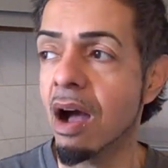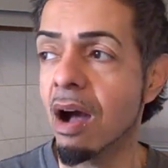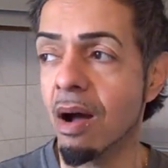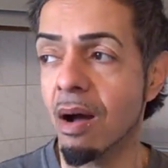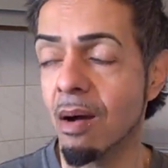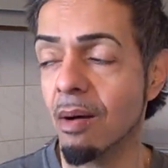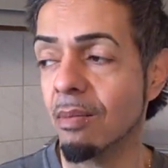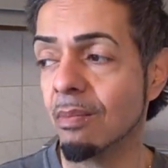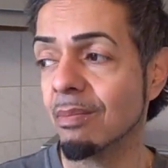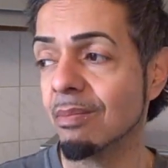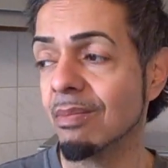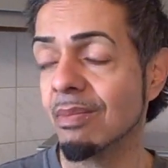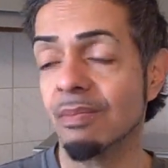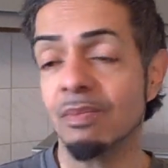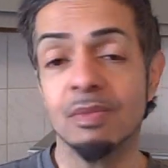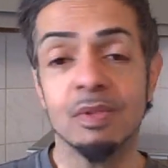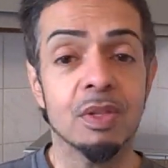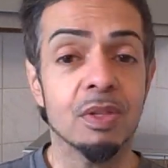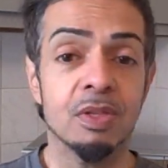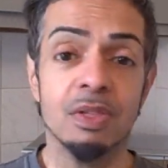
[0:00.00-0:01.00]

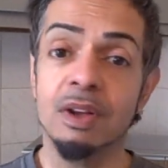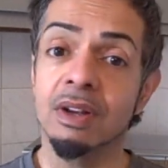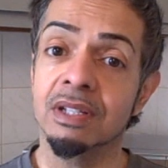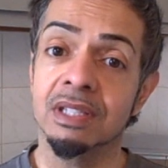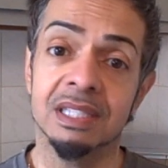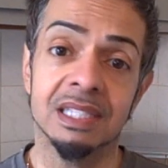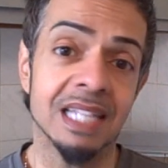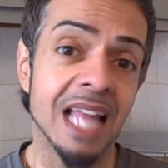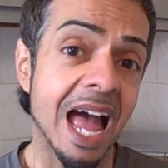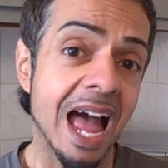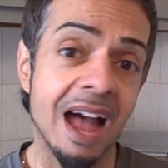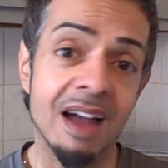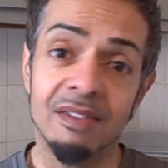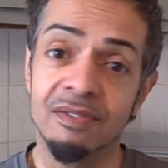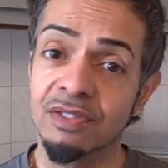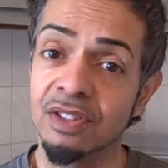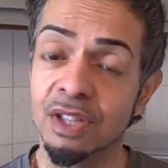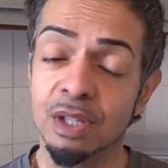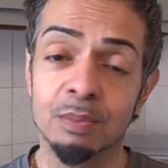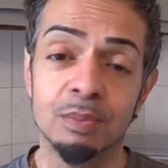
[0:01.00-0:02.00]
the
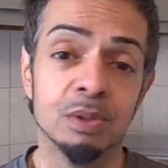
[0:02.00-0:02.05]
staff and